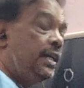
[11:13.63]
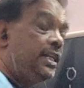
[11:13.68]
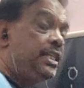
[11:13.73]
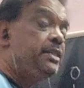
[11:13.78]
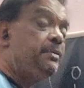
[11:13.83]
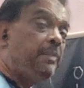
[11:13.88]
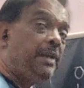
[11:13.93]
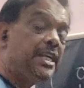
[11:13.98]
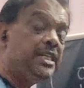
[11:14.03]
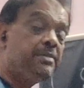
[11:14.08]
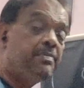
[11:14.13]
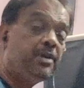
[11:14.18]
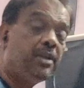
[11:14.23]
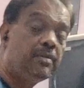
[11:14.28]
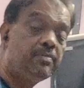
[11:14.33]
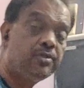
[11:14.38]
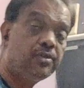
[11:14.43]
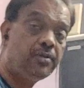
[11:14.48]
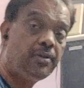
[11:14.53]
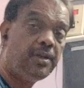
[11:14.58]

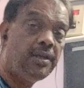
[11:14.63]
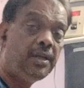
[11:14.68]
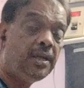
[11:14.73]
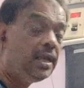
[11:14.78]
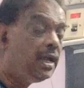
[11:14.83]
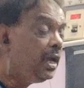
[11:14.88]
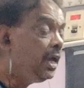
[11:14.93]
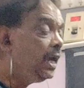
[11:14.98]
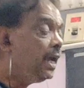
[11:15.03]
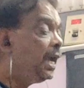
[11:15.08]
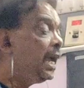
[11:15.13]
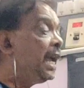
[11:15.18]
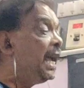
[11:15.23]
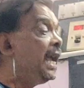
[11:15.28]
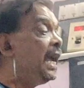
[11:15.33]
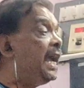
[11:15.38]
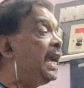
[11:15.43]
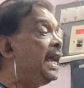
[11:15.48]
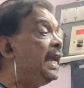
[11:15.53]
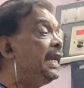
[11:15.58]
displacement,
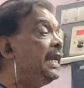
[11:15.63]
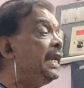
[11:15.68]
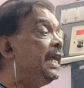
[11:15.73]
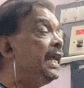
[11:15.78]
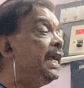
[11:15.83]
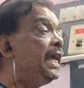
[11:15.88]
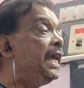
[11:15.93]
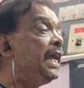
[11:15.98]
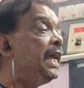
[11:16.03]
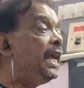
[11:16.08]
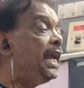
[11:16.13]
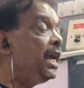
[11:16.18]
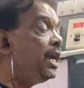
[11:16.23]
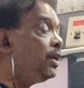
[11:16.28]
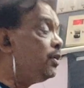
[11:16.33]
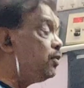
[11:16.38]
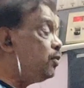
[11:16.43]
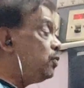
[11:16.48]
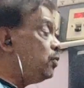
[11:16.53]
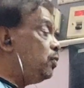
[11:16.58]
and
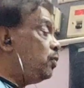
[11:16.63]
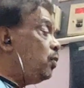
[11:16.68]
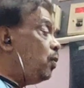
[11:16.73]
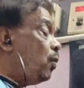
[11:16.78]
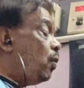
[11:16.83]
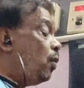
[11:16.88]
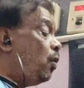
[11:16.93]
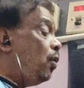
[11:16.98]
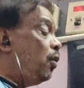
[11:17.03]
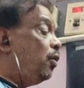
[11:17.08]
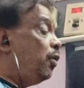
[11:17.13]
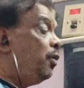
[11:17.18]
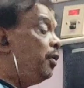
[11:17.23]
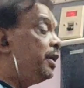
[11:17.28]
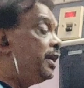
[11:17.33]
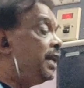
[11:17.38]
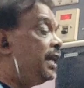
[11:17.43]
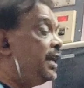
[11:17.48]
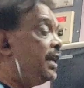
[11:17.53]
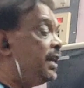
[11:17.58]
A to
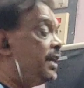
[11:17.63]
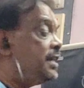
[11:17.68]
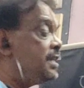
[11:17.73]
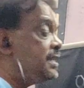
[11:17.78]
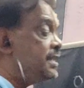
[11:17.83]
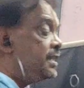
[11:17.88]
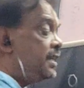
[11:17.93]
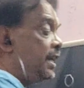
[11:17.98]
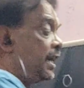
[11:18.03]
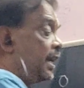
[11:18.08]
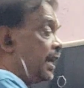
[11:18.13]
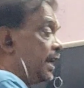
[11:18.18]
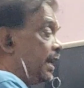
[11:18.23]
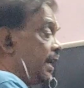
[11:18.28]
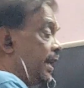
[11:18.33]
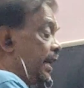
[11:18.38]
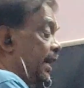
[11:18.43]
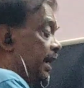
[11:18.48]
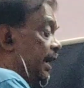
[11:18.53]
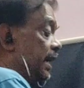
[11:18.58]
O is
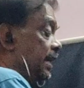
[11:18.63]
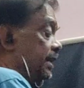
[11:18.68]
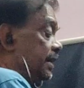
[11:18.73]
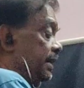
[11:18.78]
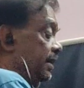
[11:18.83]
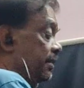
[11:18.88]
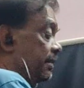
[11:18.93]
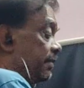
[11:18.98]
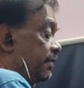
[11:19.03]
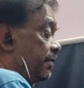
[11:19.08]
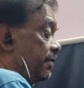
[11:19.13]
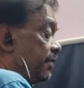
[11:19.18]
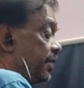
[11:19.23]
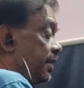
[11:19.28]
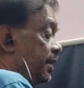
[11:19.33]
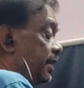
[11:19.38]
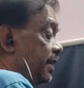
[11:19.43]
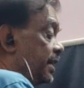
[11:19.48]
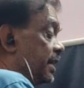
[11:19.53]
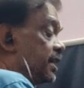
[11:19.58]
negative
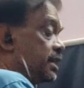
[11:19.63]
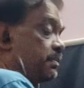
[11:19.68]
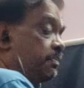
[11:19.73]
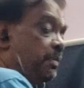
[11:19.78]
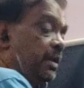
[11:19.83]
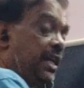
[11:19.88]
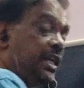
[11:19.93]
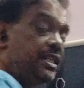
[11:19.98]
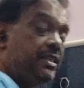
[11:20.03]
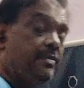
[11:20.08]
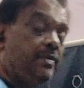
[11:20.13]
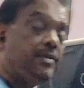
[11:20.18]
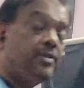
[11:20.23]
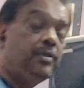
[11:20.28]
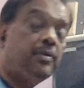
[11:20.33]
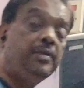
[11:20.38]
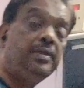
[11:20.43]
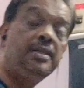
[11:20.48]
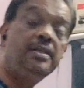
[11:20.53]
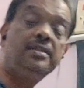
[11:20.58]
displacement.
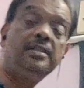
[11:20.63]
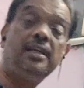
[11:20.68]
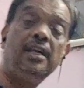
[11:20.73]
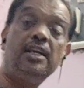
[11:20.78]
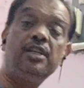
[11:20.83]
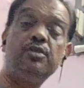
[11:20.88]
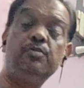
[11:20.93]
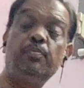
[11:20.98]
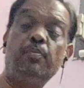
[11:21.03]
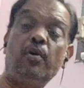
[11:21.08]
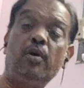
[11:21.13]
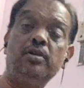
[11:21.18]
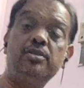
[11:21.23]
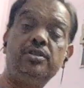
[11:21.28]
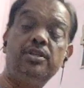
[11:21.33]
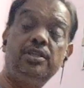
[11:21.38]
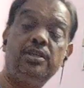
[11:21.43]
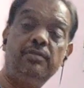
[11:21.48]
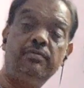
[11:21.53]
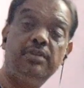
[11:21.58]
So in this case,
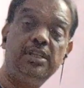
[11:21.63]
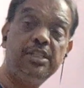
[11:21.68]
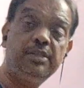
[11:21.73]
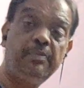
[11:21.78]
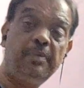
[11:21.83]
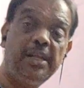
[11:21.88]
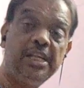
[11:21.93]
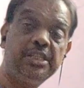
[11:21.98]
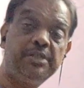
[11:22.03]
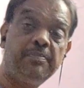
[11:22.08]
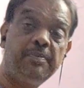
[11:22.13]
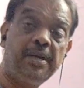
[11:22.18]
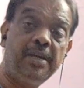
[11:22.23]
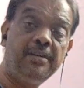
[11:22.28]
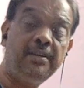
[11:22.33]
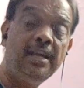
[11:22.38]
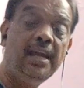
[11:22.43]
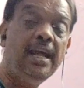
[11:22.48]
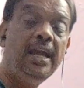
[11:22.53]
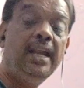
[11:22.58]
positive
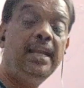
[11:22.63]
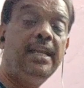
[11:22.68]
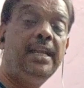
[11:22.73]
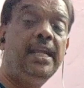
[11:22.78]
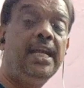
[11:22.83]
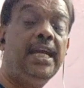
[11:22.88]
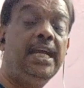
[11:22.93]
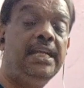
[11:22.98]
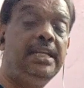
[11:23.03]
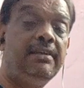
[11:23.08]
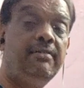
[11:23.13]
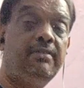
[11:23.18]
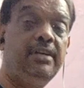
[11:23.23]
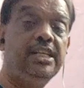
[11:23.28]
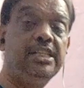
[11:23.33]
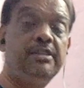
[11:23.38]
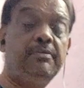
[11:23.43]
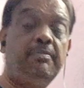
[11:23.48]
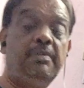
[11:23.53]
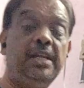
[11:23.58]
displacement, negative
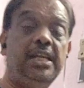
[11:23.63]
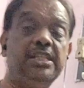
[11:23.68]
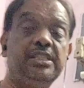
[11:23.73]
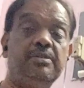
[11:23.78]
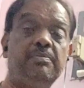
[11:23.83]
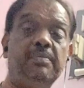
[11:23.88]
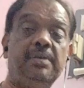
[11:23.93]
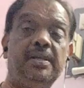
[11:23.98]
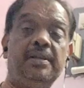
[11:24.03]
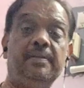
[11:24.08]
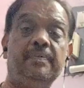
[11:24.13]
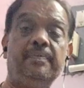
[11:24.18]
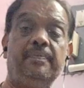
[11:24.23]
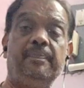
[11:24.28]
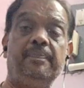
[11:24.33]
displacement.